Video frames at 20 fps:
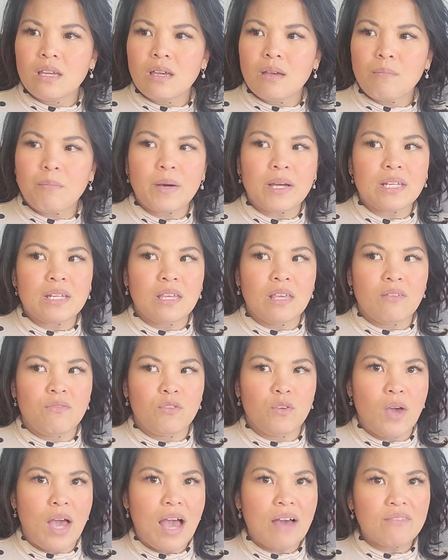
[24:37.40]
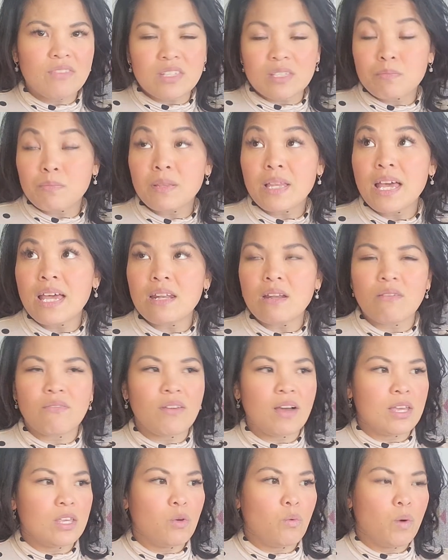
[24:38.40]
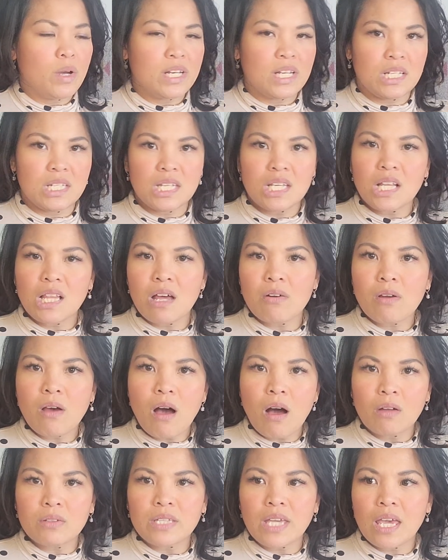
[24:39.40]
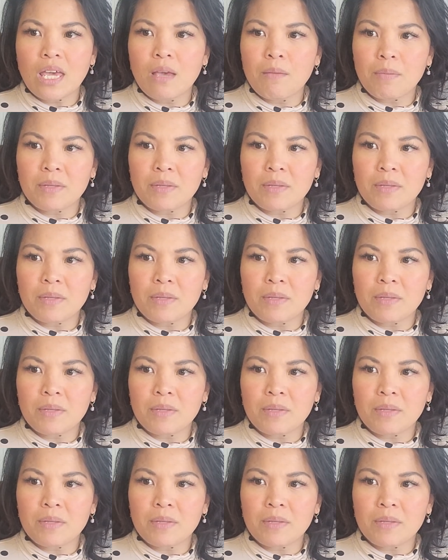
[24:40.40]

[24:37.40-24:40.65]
but if you have this plan of you want to declutter all day,